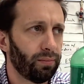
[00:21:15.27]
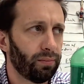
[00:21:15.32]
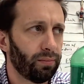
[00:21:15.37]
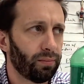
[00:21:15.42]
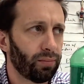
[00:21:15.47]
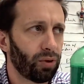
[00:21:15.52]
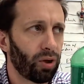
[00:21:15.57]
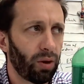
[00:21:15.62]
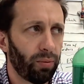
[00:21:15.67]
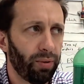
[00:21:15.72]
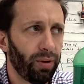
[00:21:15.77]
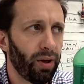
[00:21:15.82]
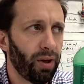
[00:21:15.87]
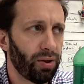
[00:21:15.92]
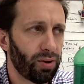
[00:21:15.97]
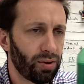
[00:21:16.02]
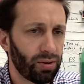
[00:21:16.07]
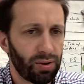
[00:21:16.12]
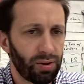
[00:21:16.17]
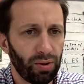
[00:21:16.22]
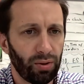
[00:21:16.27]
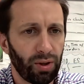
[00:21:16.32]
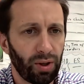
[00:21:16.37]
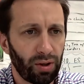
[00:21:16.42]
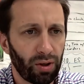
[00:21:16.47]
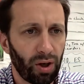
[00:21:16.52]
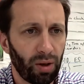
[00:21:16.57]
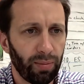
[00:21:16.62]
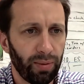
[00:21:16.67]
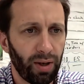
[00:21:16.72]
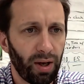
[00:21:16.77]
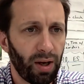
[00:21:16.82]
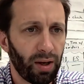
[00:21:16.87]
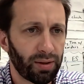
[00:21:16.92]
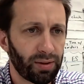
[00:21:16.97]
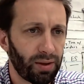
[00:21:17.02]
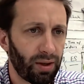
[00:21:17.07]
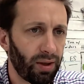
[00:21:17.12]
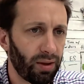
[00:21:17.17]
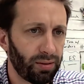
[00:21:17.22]
Carbonation. So you get carbon
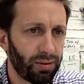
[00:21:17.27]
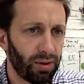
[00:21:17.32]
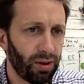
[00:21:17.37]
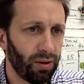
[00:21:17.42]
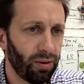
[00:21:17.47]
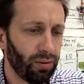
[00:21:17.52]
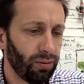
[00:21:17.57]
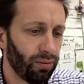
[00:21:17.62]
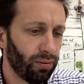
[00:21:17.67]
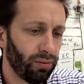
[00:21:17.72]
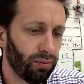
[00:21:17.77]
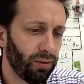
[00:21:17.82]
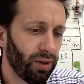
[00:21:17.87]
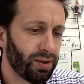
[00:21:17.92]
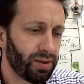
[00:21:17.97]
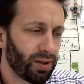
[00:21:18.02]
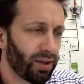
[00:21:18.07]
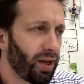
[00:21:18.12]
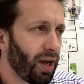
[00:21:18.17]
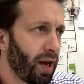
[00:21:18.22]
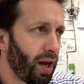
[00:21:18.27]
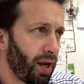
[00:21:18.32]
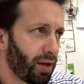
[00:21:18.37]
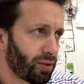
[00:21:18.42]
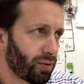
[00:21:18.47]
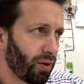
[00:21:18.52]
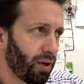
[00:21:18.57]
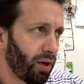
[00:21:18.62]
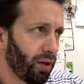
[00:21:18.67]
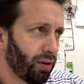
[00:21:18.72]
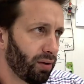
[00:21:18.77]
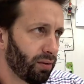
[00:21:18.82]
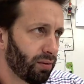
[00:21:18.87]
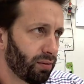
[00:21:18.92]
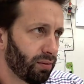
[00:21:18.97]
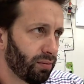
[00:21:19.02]
dioxide. So it's a gas, right?